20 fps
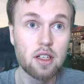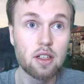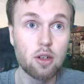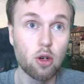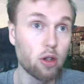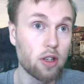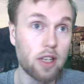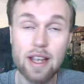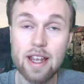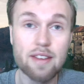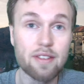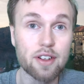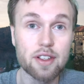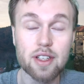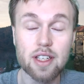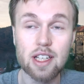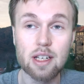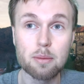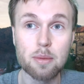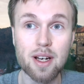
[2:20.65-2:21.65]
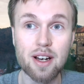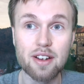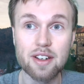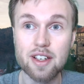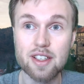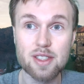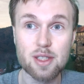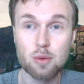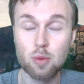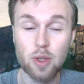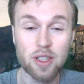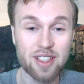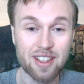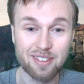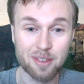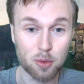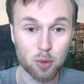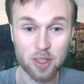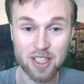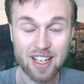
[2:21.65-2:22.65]
All I ever think about is what
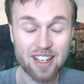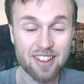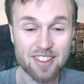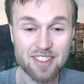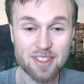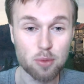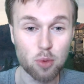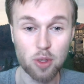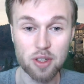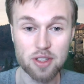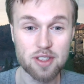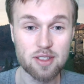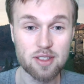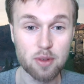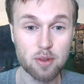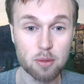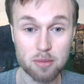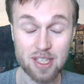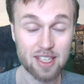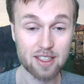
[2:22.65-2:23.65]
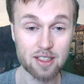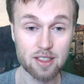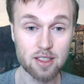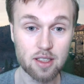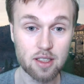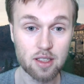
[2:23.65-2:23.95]
everyone else wants from me.